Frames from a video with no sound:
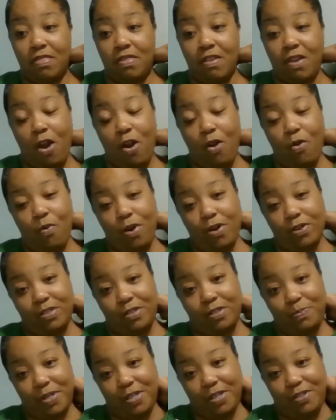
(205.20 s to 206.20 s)
her work
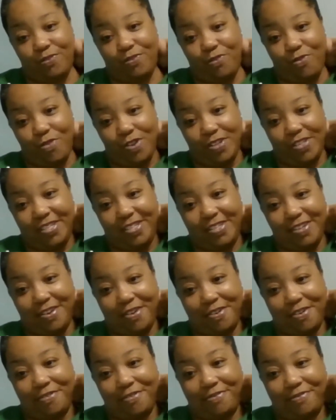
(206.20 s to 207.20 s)
speaks for
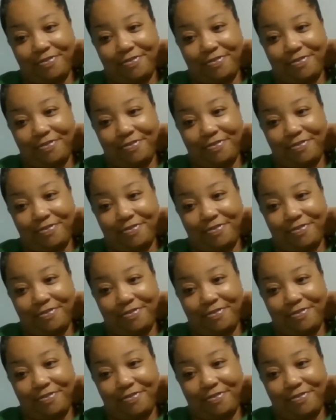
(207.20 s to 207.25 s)
itself.